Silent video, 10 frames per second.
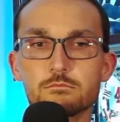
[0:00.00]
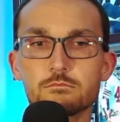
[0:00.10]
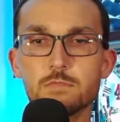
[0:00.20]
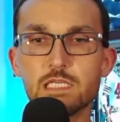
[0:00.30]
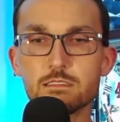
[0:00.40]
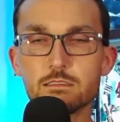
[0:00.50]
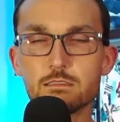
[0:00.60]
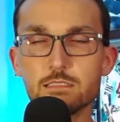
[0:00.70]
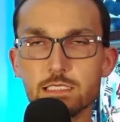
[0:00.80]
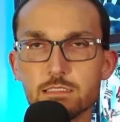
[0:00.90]

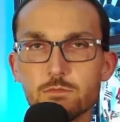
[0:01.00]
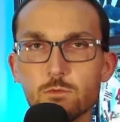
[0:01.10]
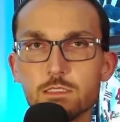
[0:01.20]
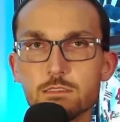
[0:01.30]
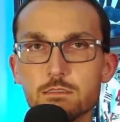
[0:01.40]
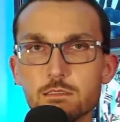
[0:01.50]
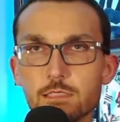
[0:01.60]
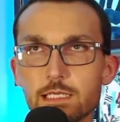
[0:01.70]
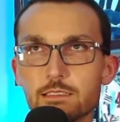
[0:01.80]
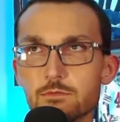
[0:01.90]
Yes, it was.
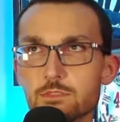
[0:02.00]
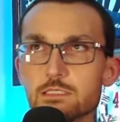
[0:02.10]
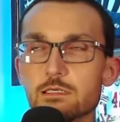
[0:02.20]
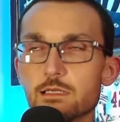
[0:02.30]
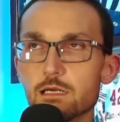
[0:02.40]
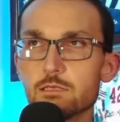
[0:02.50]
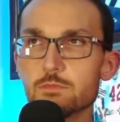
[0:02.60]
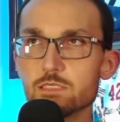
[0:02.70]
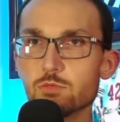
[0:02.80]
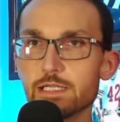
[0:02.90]
Okay, that was an
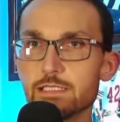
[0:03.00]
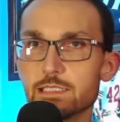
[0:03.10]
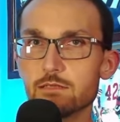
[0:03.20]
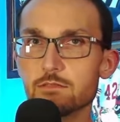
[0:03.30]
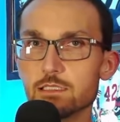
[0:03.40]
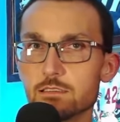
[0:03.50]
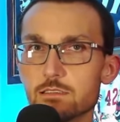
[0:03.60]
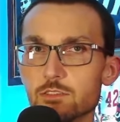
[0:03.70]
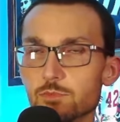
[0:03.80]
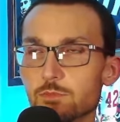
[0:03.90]
economist breakdown. That's
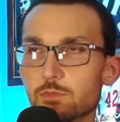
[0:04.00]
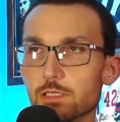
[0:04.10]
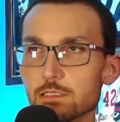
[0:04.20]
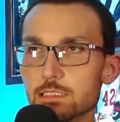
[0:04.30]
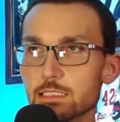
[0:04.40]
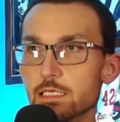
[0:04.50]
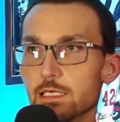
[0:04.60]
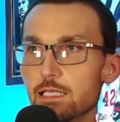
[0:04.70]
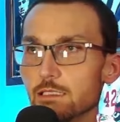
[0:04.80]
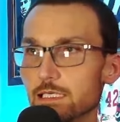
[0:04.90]
stupid policy.
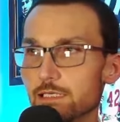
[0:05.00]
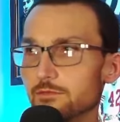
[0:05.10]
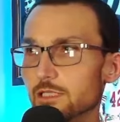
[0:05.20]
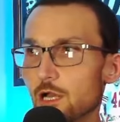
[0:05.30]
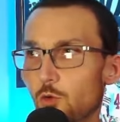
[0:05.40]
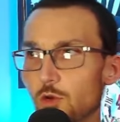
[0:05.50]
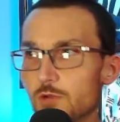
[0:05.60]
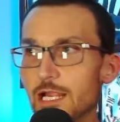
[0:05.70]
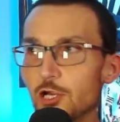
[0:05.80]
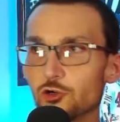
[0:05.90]
Hell, one of
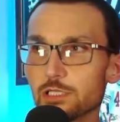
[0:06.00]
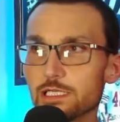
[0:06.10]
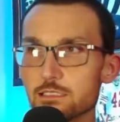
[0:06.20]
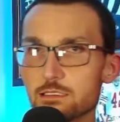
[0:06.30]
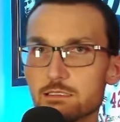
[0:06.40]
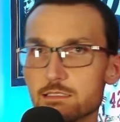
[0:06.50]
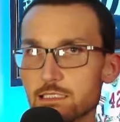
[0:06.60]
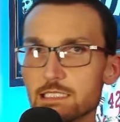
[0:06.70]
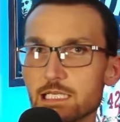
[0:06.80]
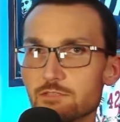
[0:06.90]
my earliest
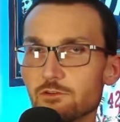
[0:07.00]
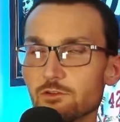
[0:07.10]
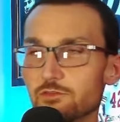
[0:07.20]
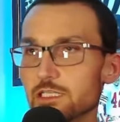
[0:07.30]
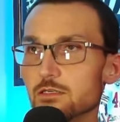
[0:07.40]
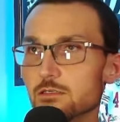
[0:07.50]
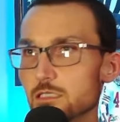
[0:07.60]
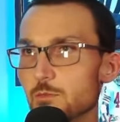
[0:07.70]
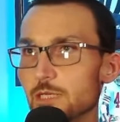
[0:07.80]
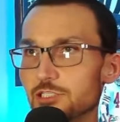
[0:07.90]
successful videos
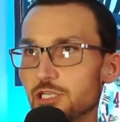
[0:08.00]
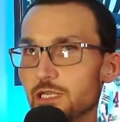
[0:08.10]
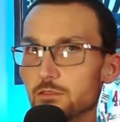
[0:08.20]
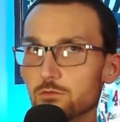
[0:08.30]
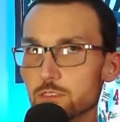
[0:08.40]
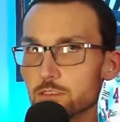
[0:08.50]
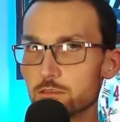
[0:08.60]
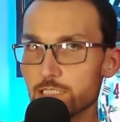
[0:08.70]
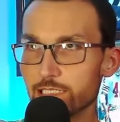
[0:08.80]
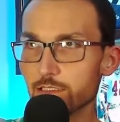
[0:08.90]
on my channel was
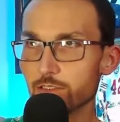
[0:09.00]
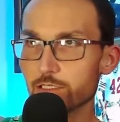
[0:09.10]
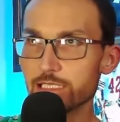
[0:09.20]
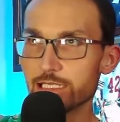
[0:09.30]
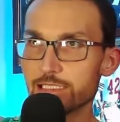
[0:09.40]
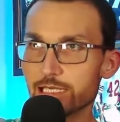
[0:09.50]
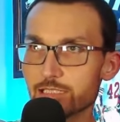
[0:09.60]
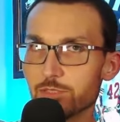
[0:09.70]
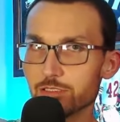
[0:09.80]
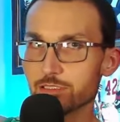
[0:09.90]
taking a look at that tax
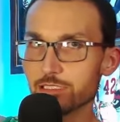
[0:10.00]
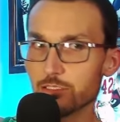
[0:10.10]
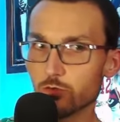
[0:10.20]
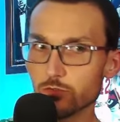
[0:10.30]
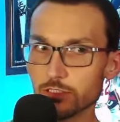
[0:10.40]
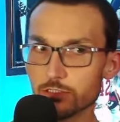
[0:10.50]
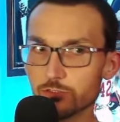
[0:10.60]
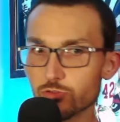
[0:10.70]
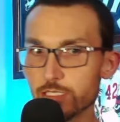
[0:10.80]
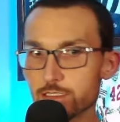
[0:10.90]
policy, and holy
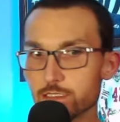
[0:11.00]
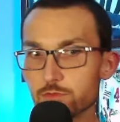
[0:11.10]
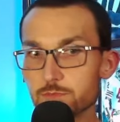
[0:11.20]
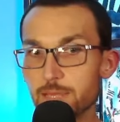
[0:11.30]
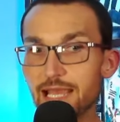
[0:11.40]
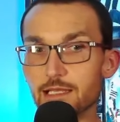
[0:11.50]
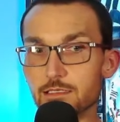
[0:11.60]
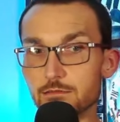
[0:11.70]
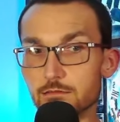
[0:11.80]
Christ, it was bad.